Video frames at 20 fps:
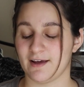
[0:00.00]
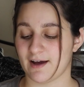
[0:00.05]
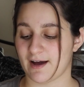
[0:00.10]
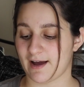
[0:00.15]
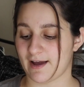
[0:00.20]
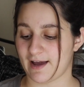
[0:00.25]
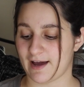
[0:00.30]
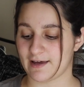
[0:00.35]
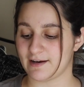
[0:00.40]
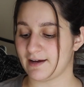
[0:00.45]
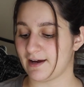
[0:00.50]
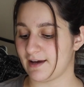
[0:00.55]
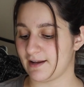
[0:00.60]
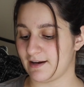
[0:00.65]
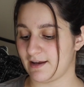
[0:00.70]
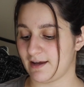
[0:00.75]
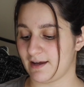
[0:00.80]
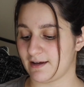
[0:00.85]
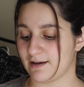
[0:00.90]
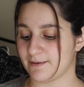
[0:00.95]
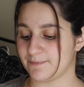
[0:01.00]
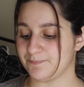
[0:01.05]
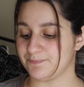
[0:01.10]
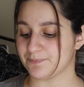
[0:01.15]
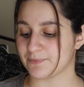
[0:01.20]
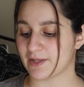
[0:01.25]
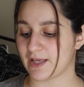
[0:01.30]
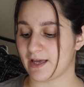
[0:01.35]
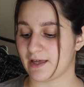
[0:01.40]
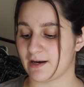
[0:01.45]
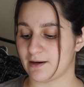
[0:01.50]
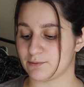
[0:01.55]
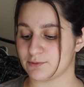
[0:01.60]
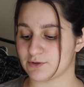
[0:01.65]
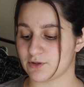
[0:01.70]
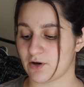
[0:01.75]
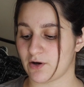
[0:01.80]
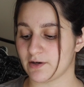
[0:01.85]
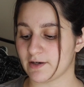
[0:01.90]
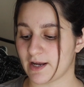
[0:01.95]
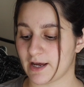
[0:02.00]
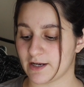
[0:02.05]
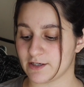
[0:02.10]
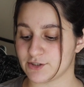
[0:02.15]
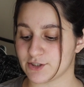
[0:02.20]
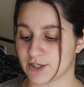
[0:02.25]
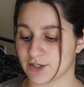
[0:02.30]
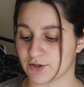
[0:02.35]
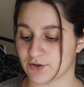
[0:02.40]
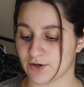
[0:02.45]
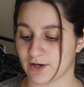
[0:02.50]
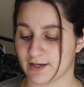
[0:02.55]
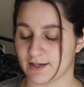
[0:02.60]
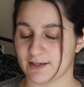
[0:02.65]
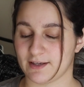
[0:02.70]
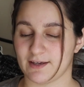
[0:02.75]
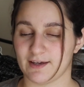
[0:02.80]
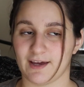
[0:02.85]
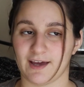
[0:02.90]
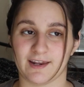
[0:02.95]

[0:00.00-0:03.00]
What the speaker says: I had a headache and I was on edge and cranky.